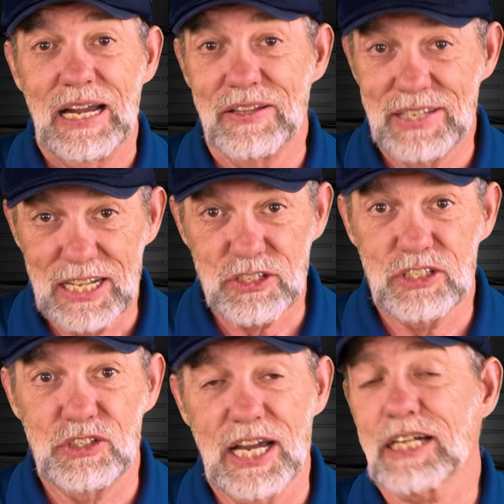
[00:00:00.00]
and that's
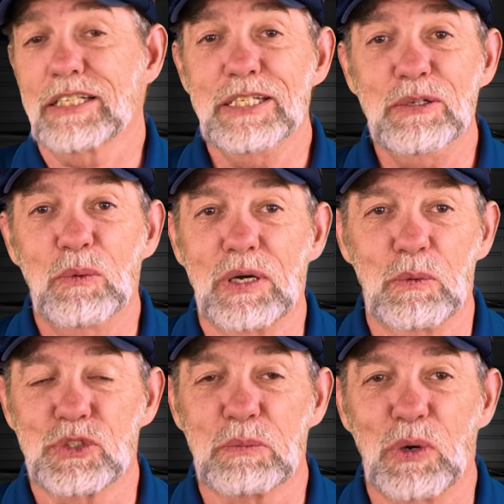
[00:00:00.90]
exactly what it
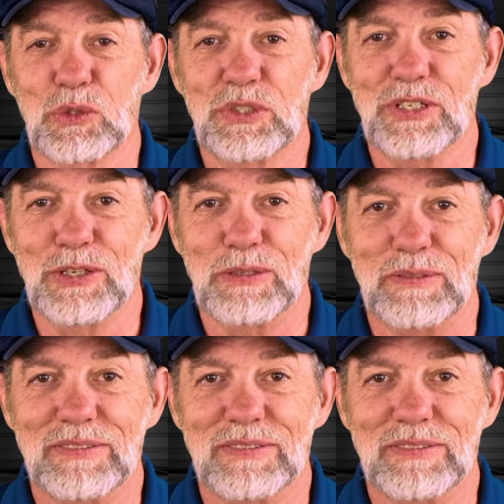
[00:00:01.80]
was supposed to do.